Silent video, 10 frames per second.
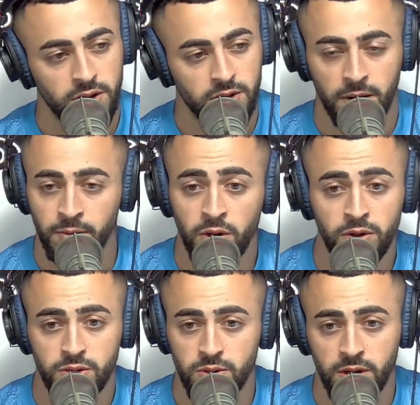I'm
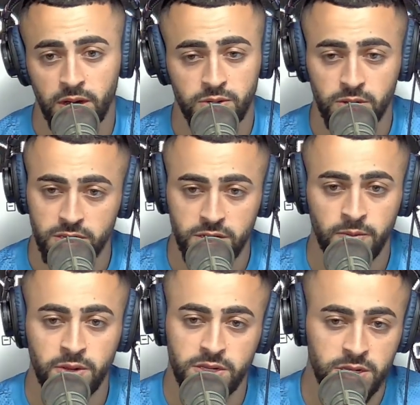loyal to you guys. You guys tell
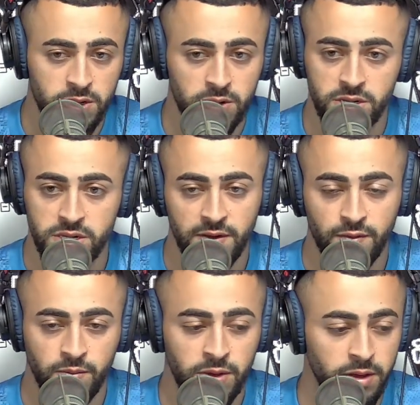me a secret, it's safe
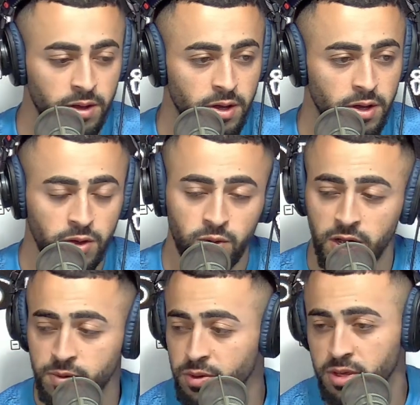with me. You
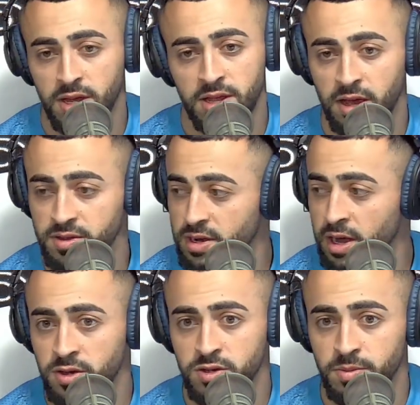guys put
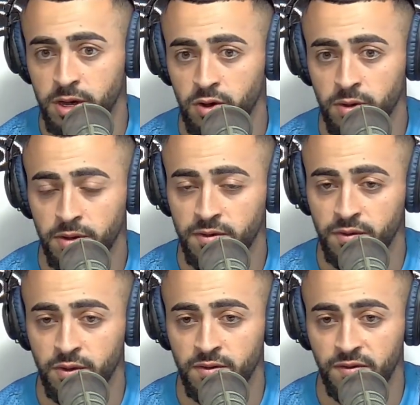$10,000 in my crib on the
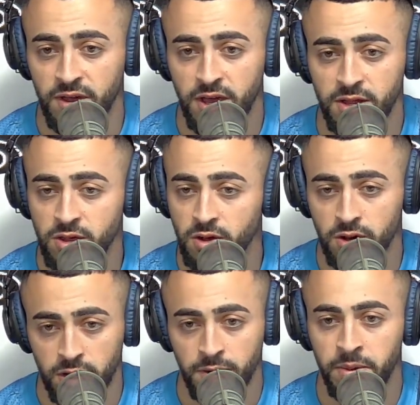floor and forget it there. You're
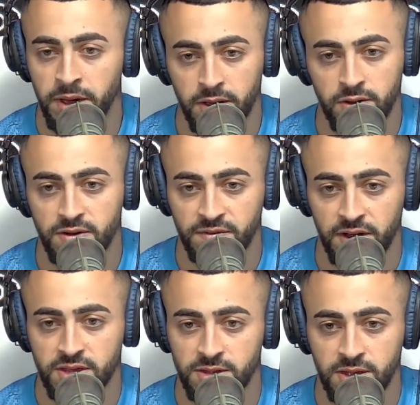gonna come back and you're gonna
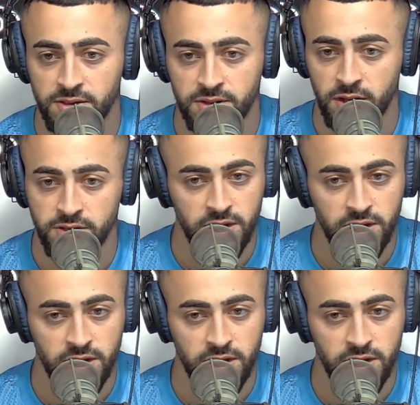find $10,000. Not